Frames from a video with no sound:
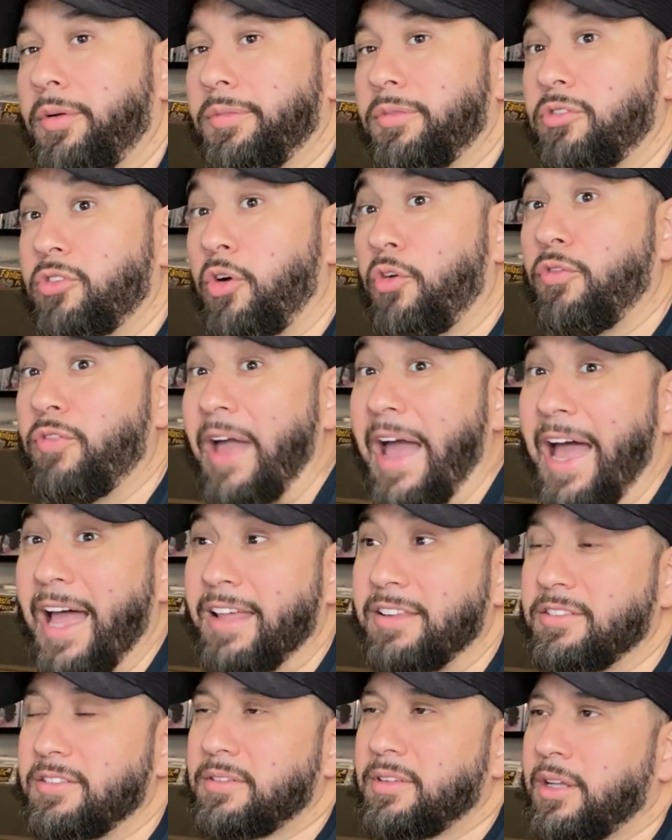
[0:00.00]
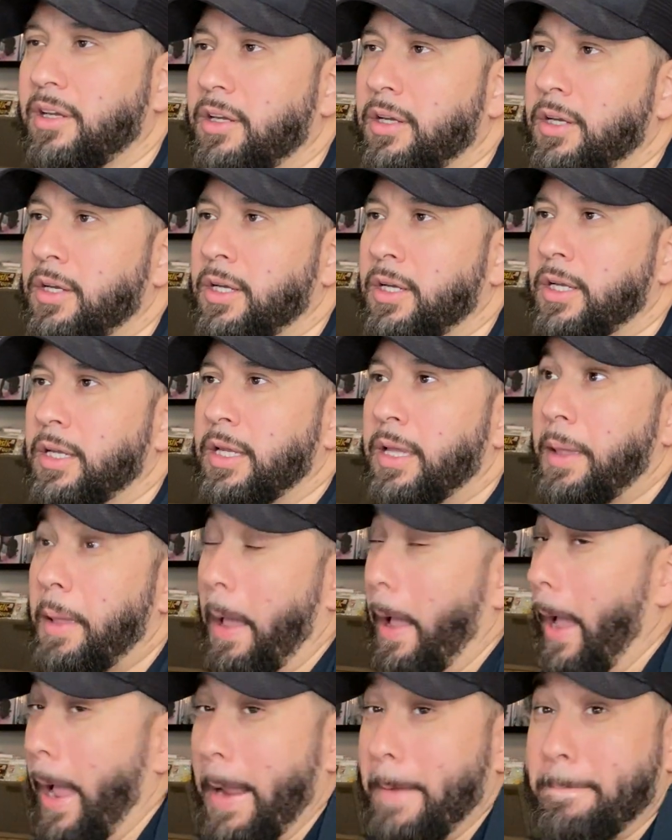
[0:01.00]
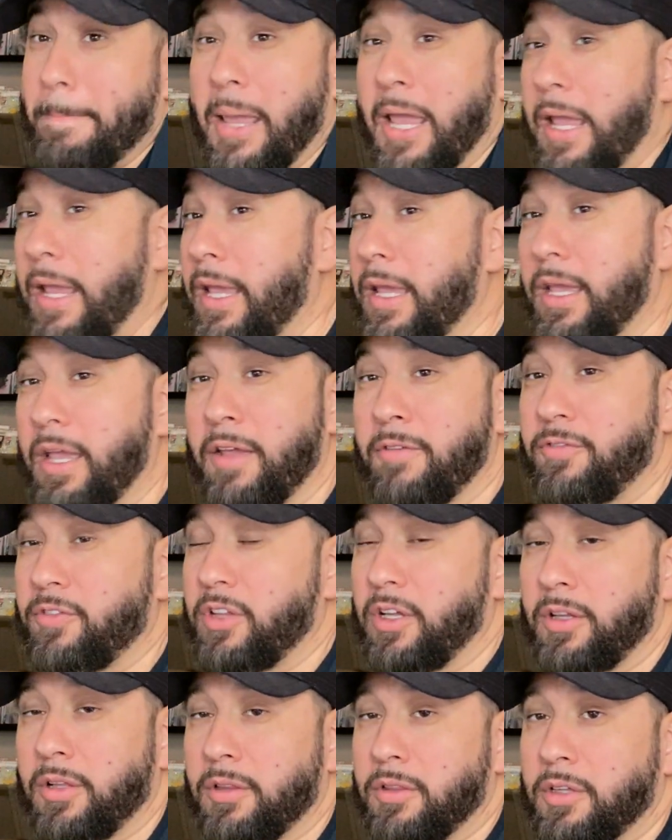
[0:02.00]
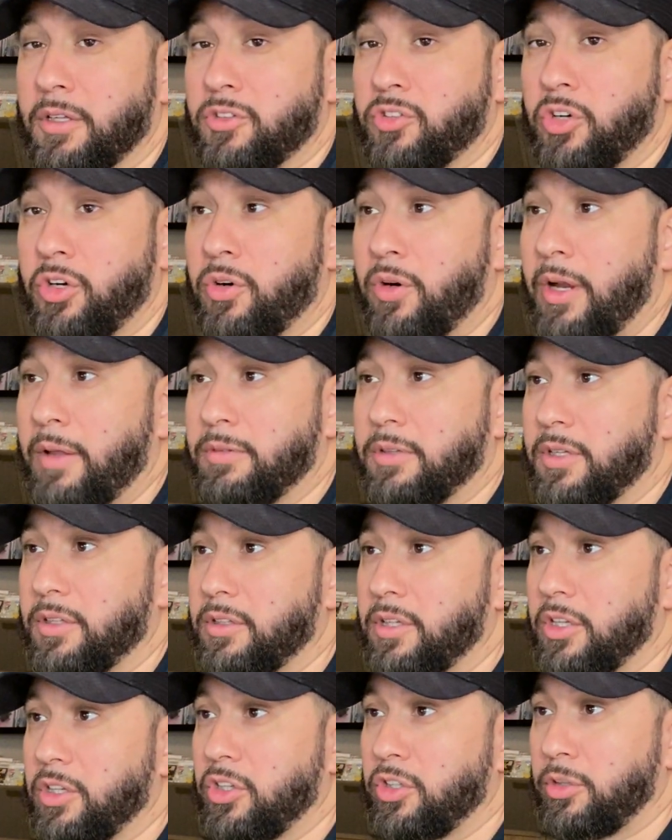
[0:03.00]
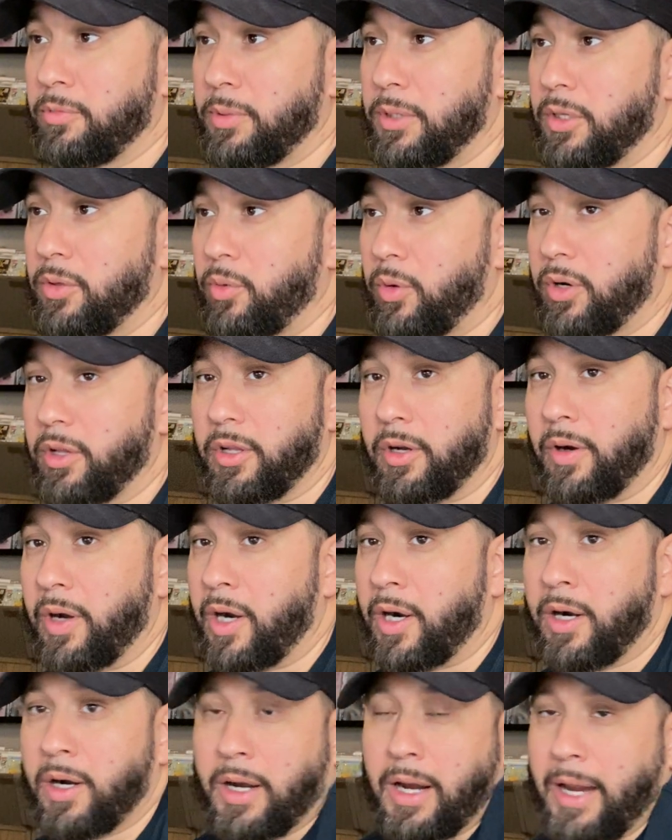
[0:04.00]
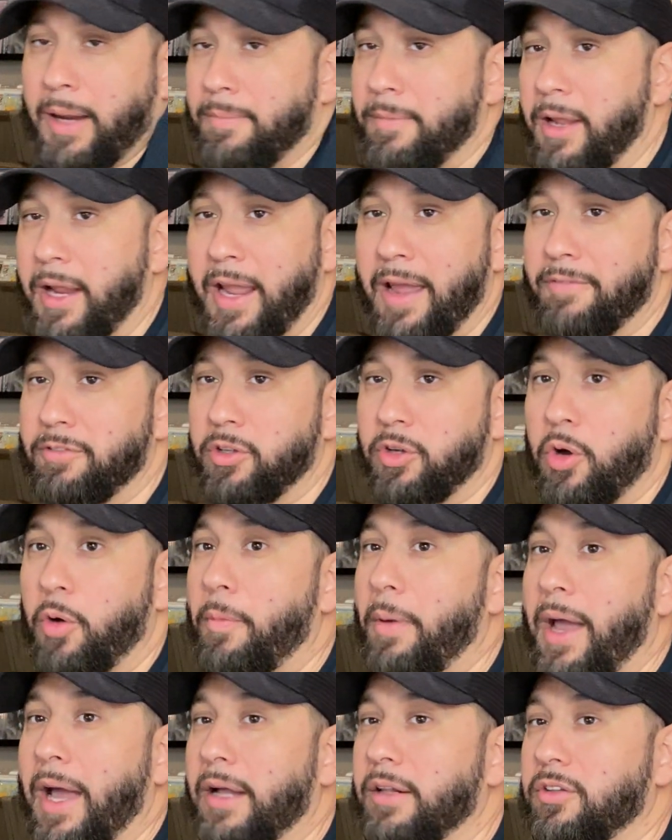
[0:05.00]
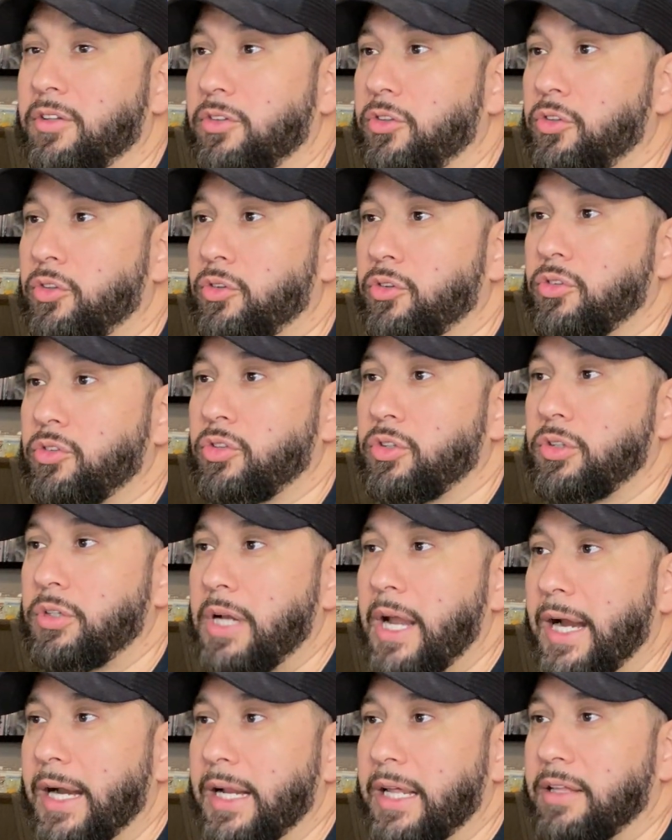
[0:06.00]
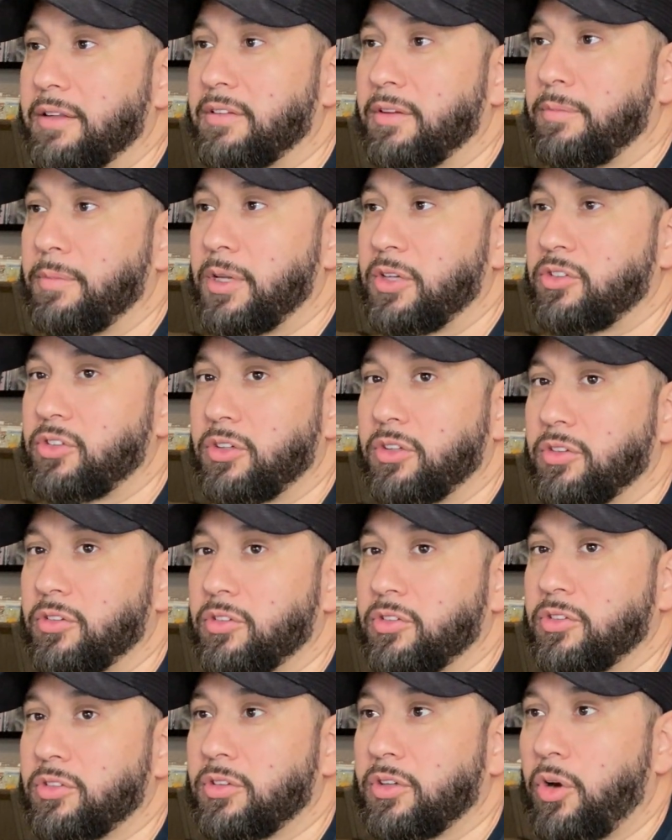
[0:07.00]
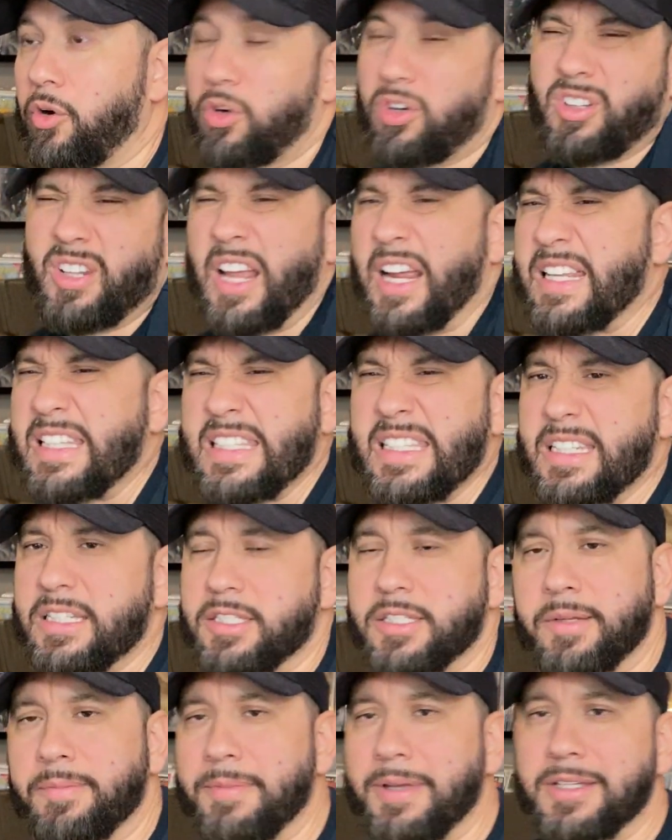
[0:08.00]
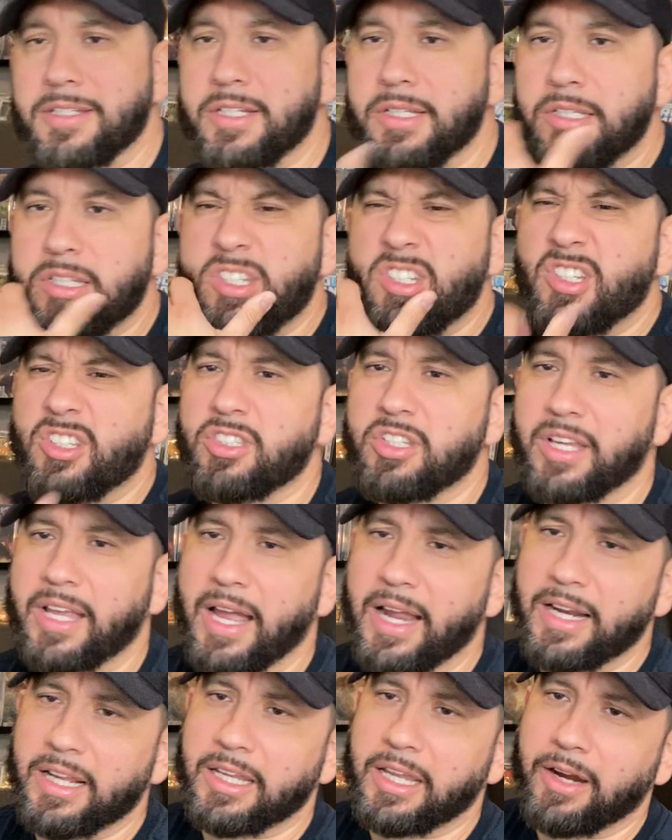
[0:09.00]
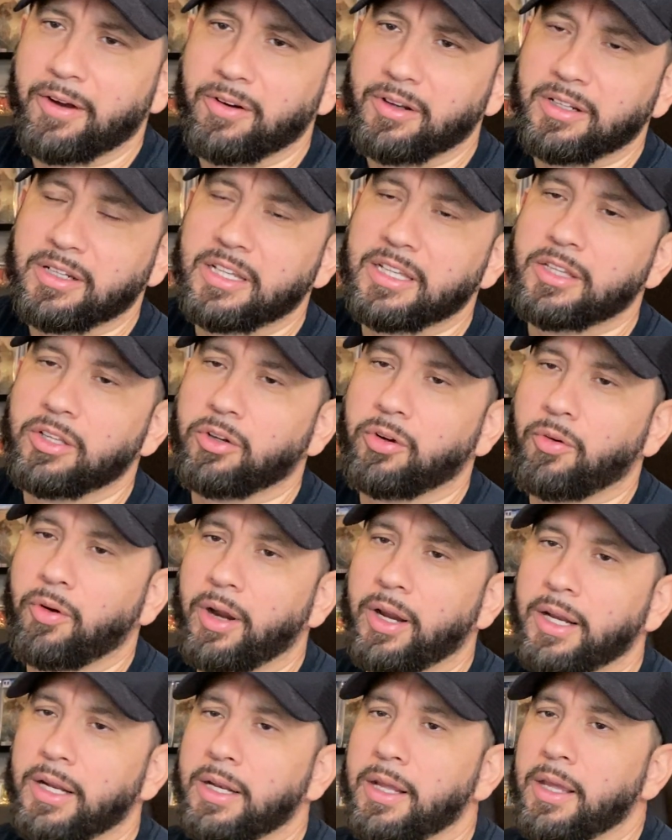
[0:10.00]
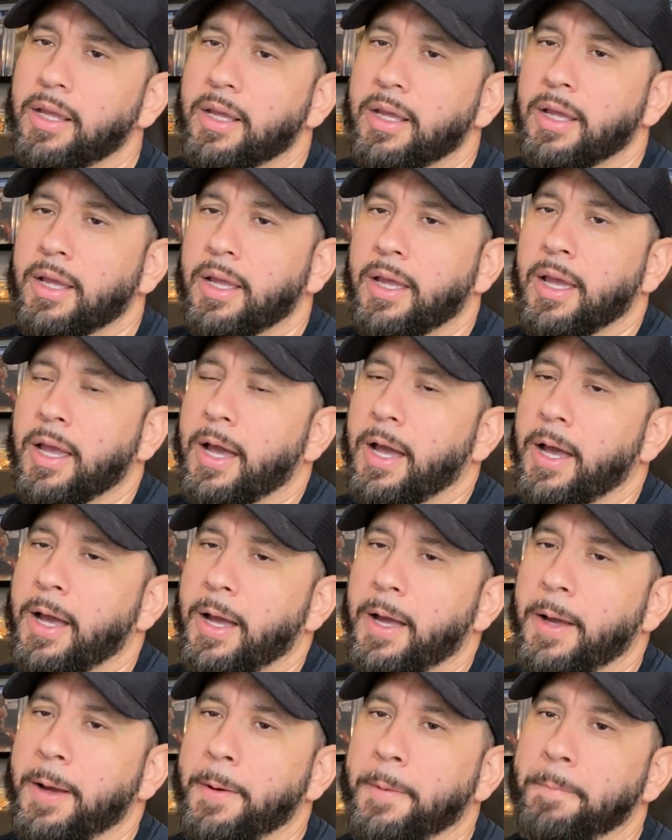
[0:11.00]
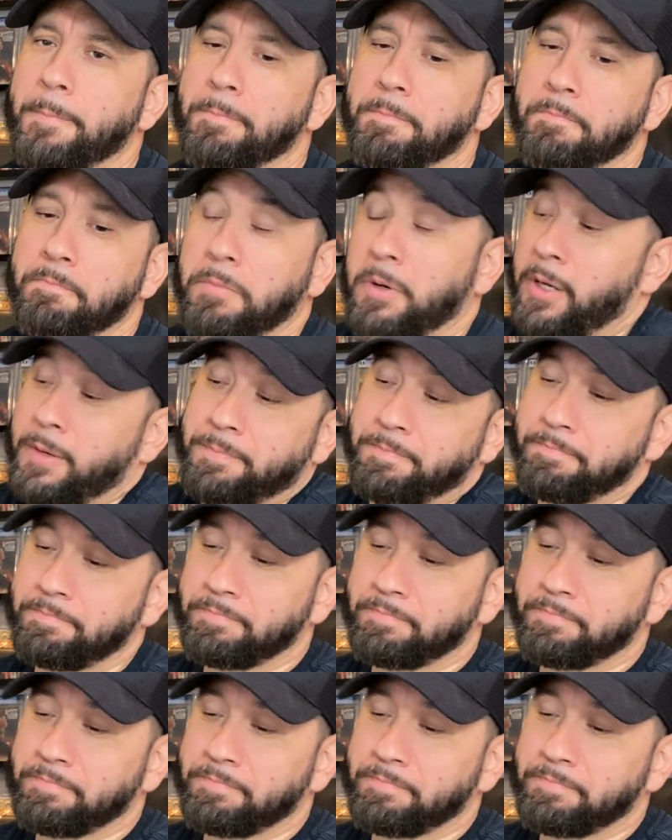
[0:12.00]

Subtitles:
so vast. I may, if the turnarounds continue to be where they are, I may have to go back to 9/8 submissions or 9/6 submissions just to kind of guarantee the grade. But